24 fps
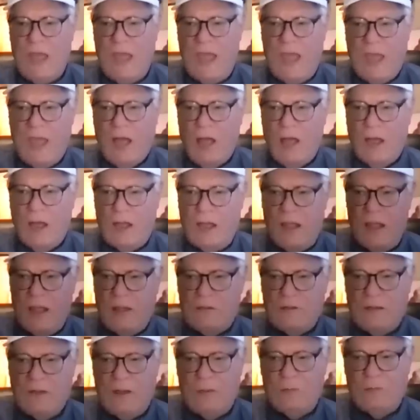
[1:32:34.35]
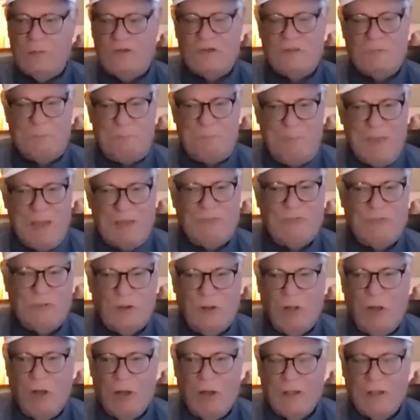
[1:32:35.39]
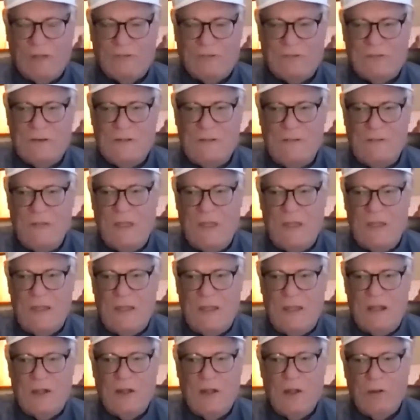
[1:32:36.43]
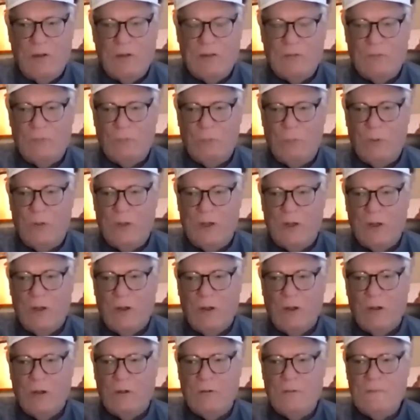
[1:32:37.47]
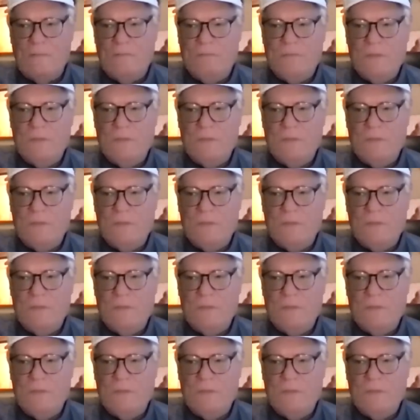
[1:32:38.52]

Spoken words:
And they specialized in areas where